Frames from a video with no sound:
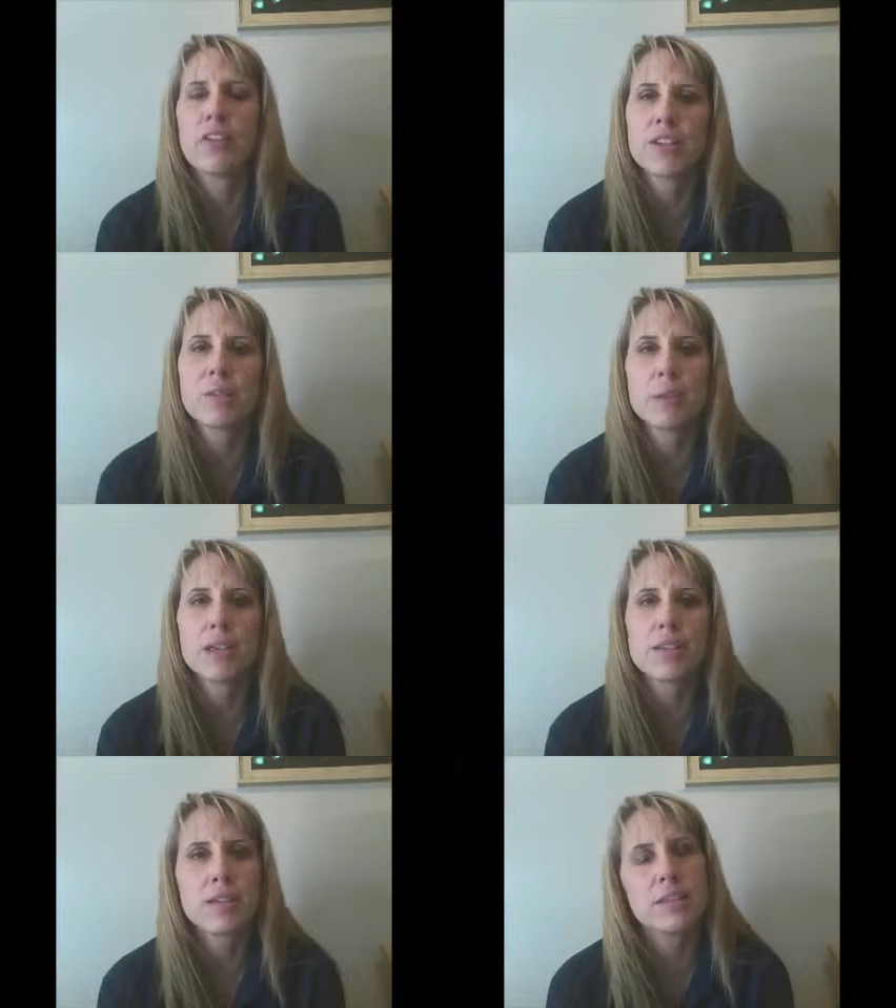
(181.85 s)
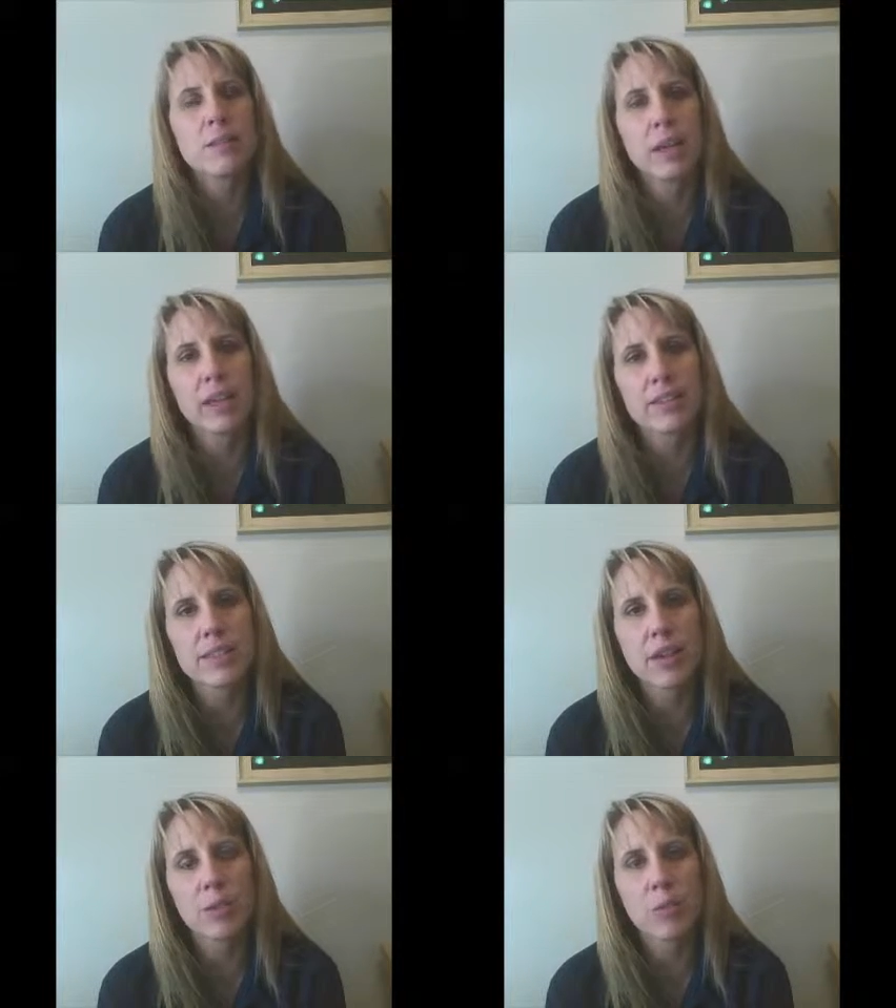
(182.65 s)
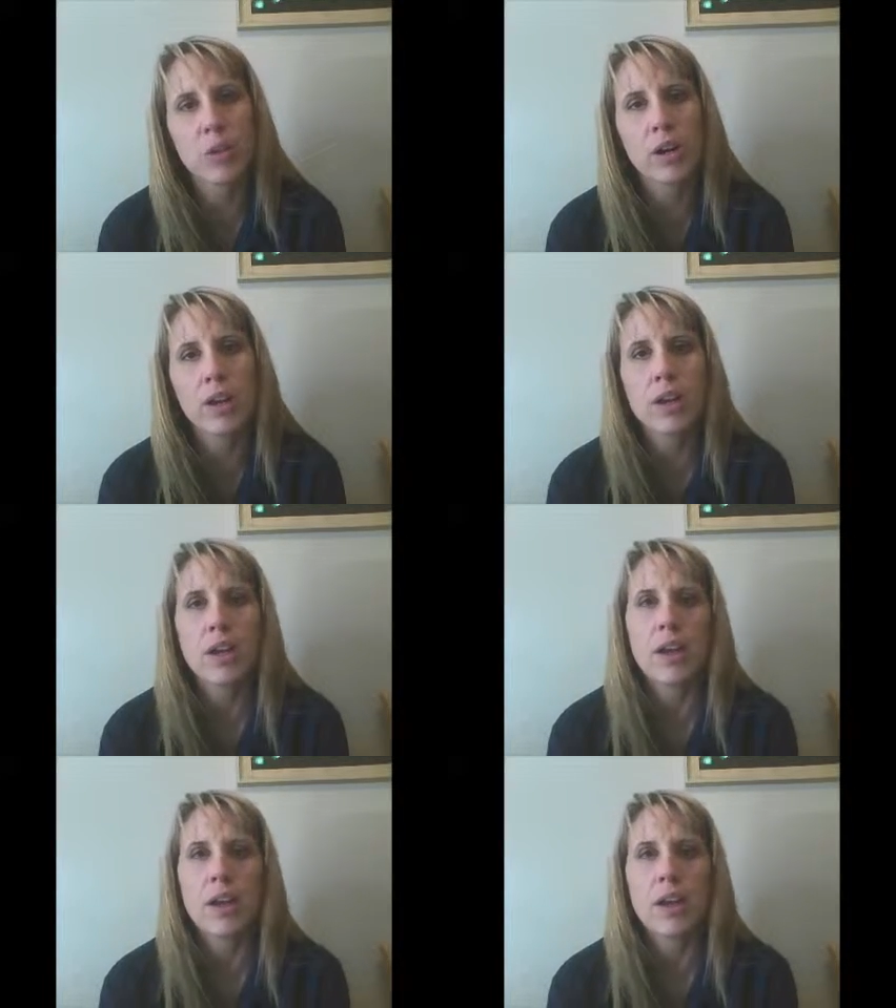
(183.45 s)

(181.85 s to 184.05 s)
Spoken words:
of his piece and to make it sound more